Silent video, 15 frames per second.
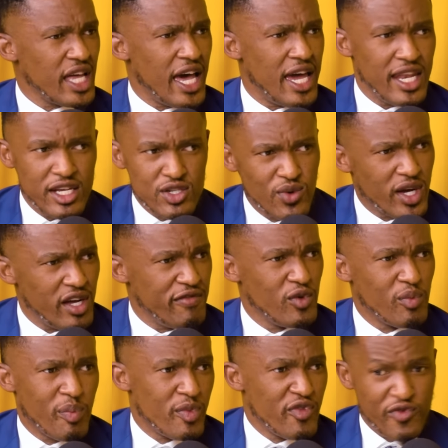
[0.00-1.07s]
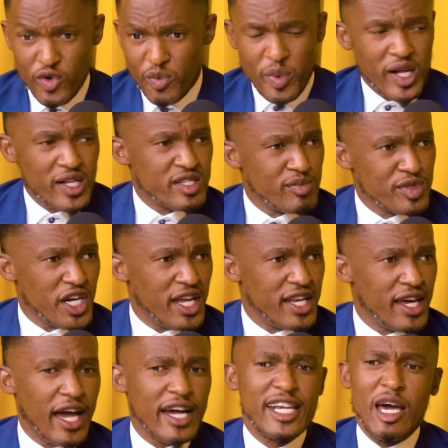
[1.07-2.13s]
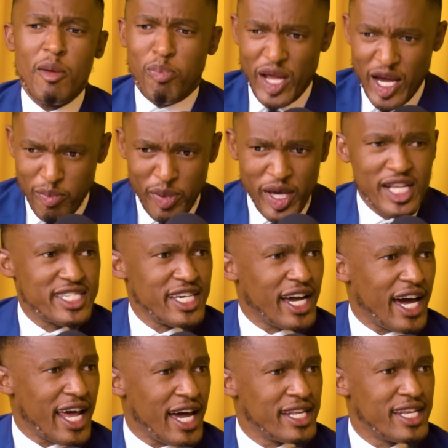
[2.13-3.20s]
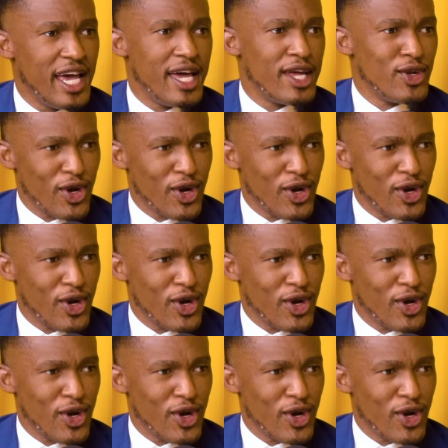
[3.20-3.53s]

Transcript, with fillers: Style. I took a few belts from China. Yeah. Black belt, yeah, karate.